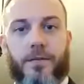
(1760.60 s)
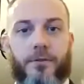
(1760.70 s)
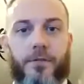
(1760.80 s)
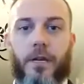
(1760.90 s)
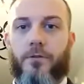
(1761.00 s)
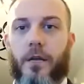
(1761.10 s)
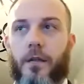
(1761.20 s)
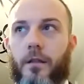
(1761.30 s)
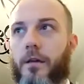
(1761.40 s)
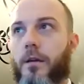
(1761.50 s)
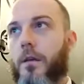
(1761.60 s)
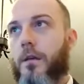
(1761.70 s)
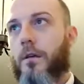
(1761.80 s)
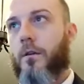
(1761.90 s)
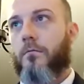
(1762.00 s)
Mercedes, right? Like
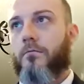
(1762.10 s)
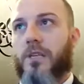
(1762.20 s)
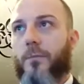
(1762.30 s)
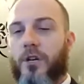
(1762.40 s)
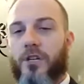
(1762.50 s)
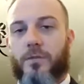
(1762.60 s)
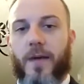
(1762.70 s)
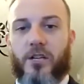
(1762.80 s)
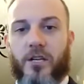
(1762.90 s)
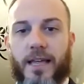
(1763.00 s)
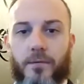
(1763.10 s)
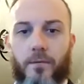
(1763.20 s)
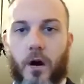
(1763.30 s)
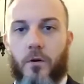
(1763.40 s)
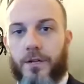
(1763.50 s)
someone could smash into that
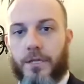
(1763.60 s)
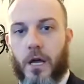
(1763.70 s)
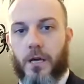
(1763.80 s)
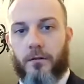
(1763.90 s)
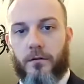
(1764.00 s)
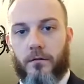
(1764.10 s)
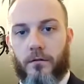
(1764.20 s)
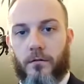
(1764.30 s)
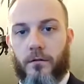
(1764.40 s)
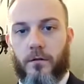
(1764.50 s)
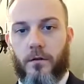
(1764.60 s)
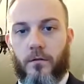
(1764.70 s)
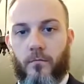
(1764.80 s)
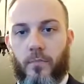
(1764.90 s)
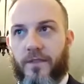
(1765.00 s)
tomorrow and it's gone. Yeah.